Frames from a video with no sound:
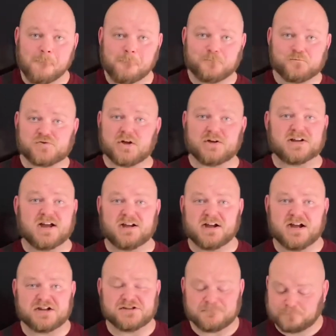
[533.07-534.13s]
That's all I got,
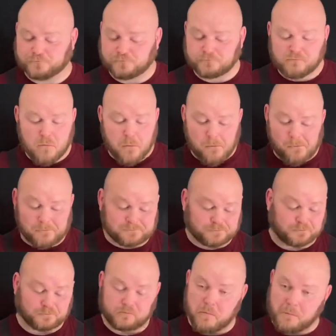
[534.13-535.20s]
guys.
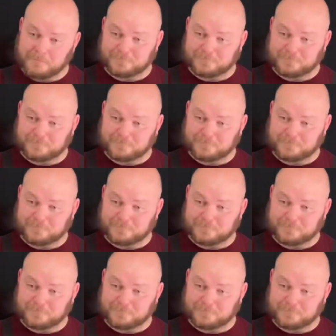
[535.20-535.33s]
I'm